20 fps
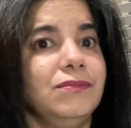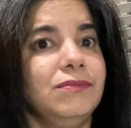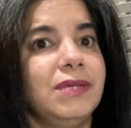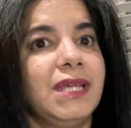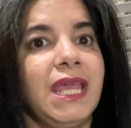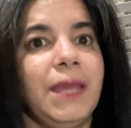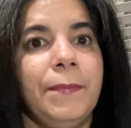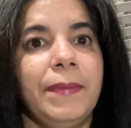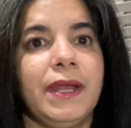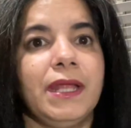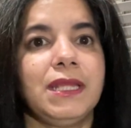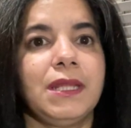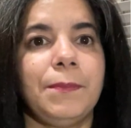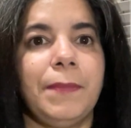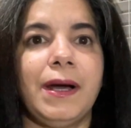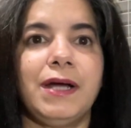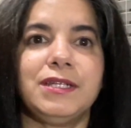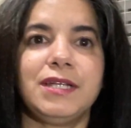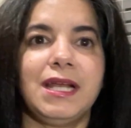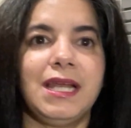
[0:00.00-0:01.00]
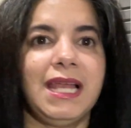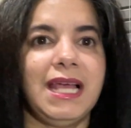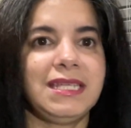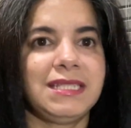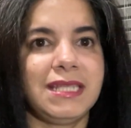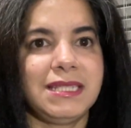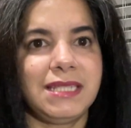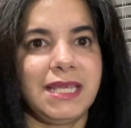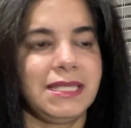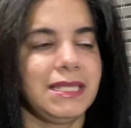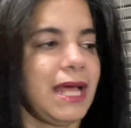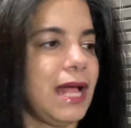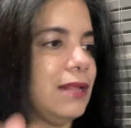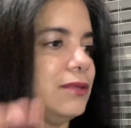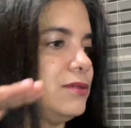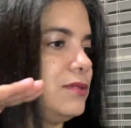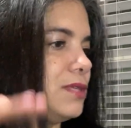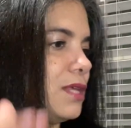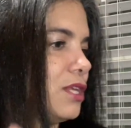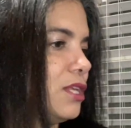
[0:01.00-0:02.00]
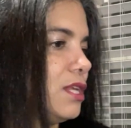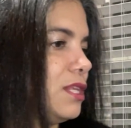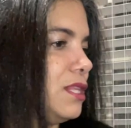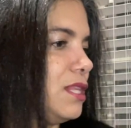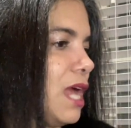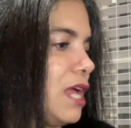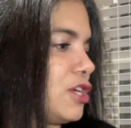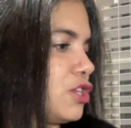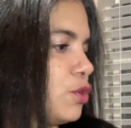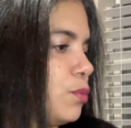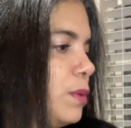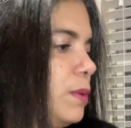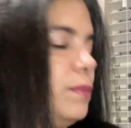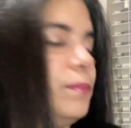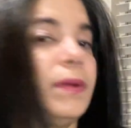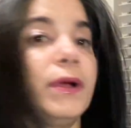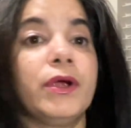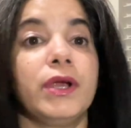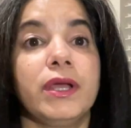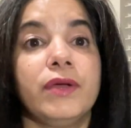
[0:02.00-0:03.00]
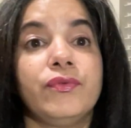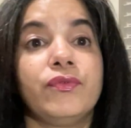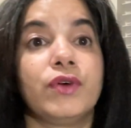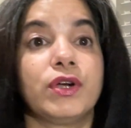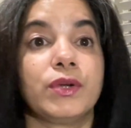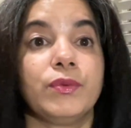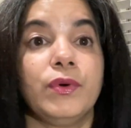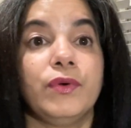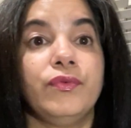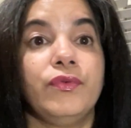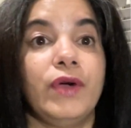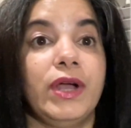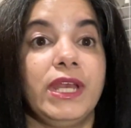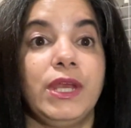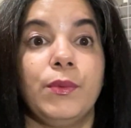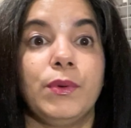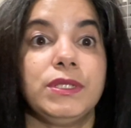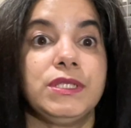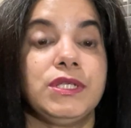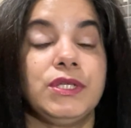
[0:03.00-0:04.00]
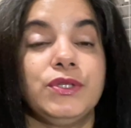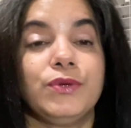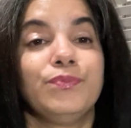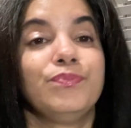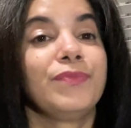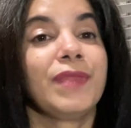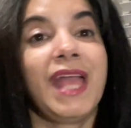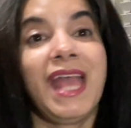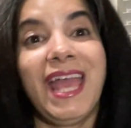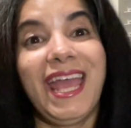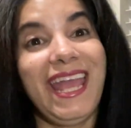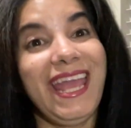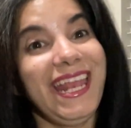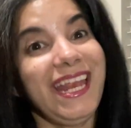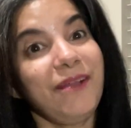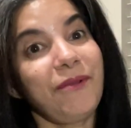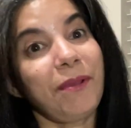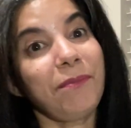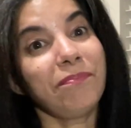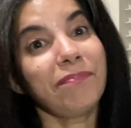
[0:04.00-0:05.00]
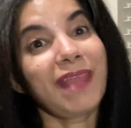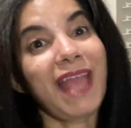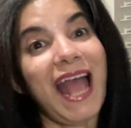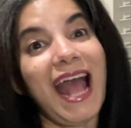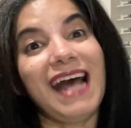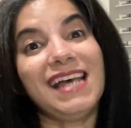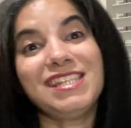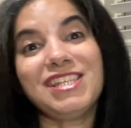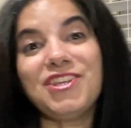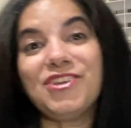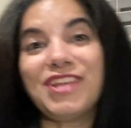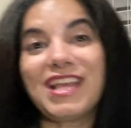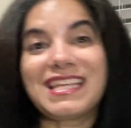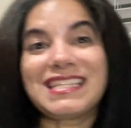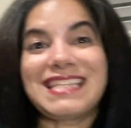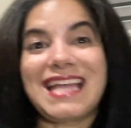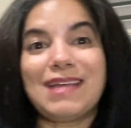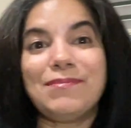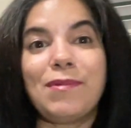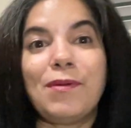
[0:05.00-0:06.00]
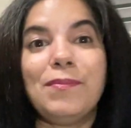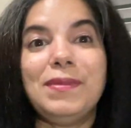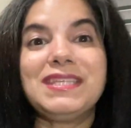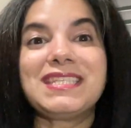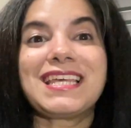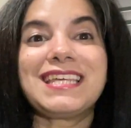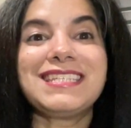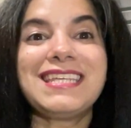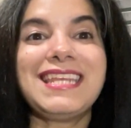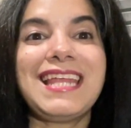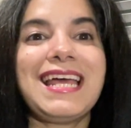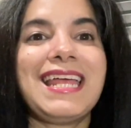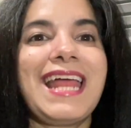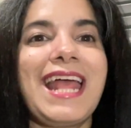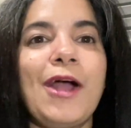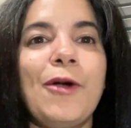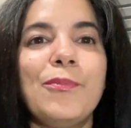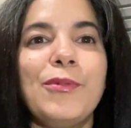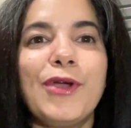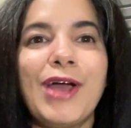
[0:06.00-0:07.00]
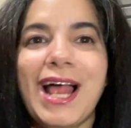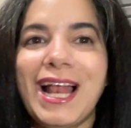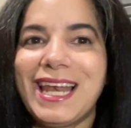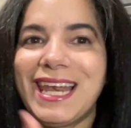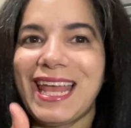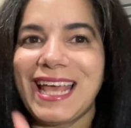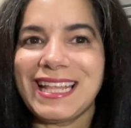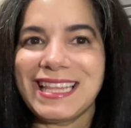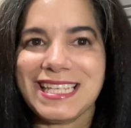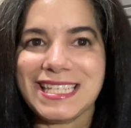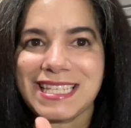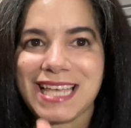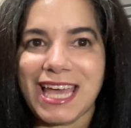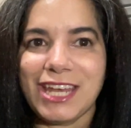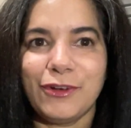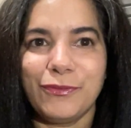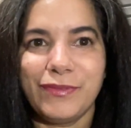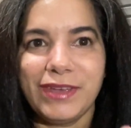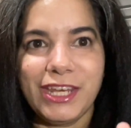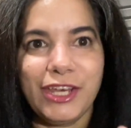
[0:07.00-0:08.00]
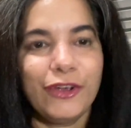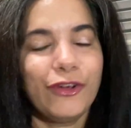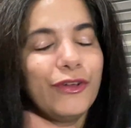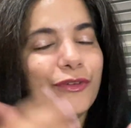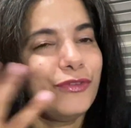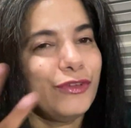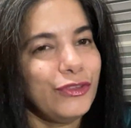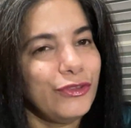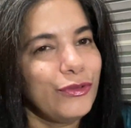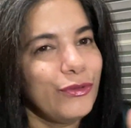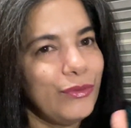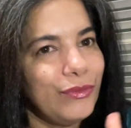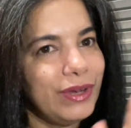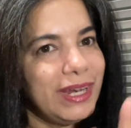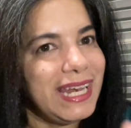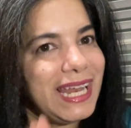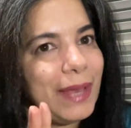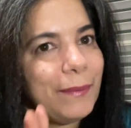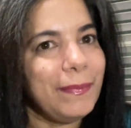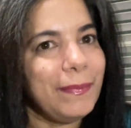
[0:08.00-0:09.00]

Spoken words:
keep it on the budget, less than $10, and that should be very affordable for anyone to do. Anyway, I'll see you next time on Bee's Cocina, and I hope you like this kind of video. If you do, let